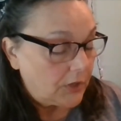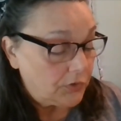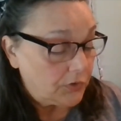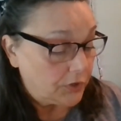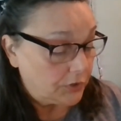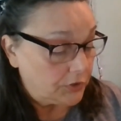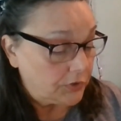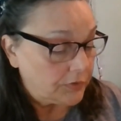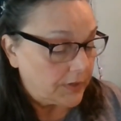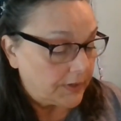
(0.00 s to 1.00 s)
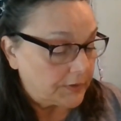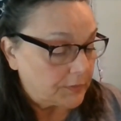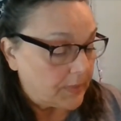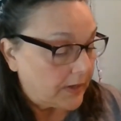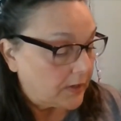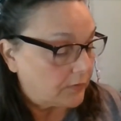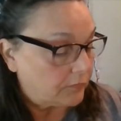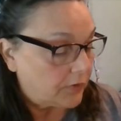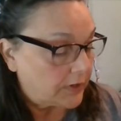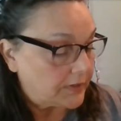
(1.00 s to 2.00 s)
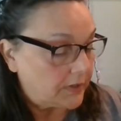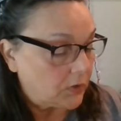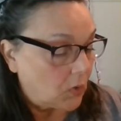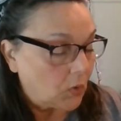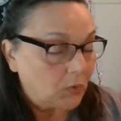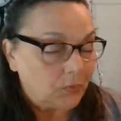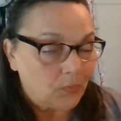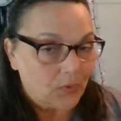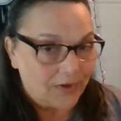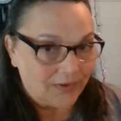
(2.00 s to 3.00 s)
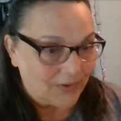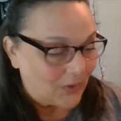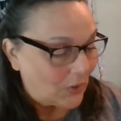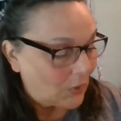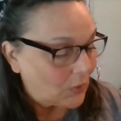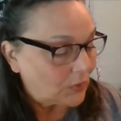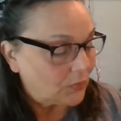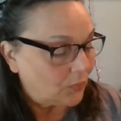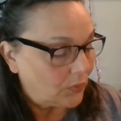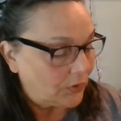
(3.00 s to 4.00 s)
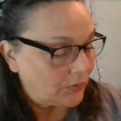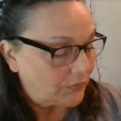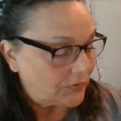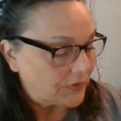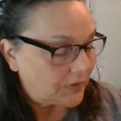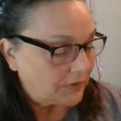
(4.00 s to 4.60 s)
You can do this by confronting old, wo old wounds,